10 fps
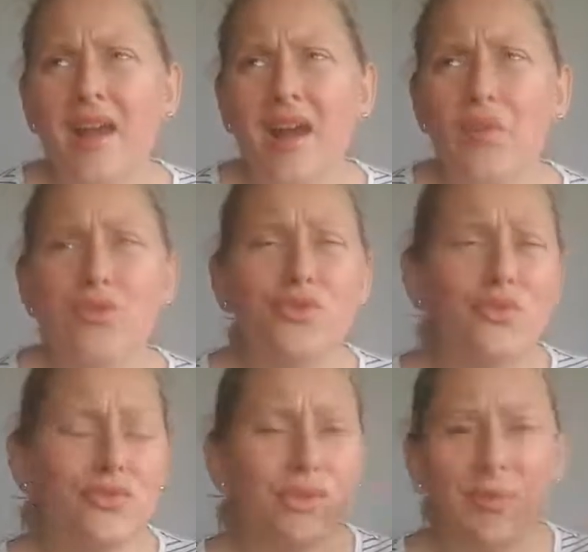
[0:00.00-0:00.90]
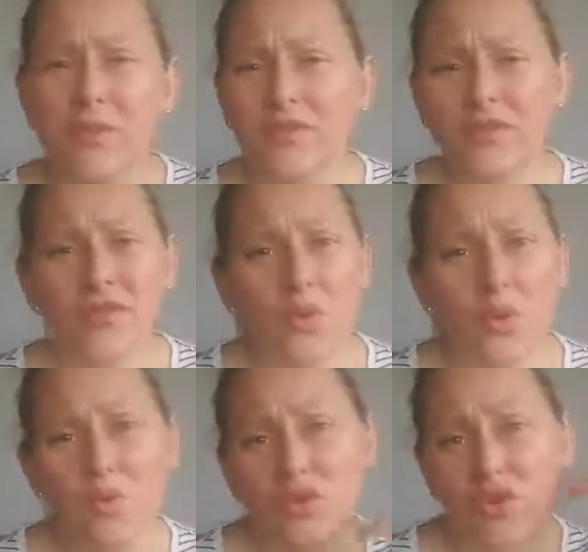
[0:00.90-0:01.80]
was good to the point that I
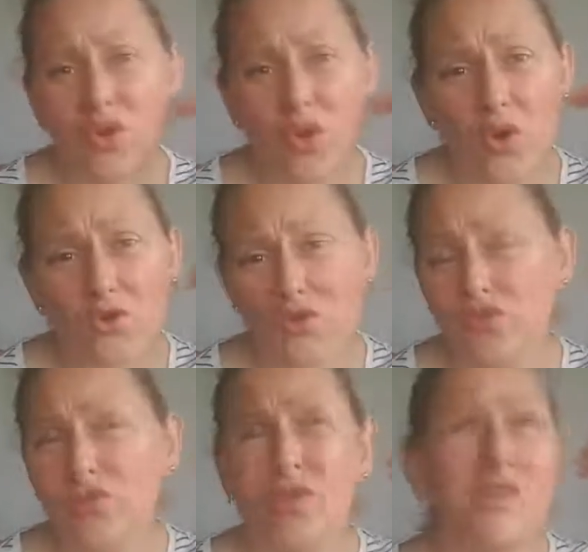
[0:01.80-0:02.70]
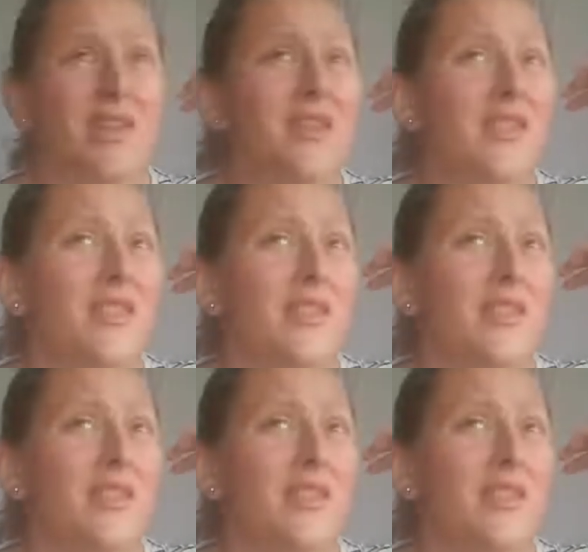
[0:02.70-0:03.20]
almost got to the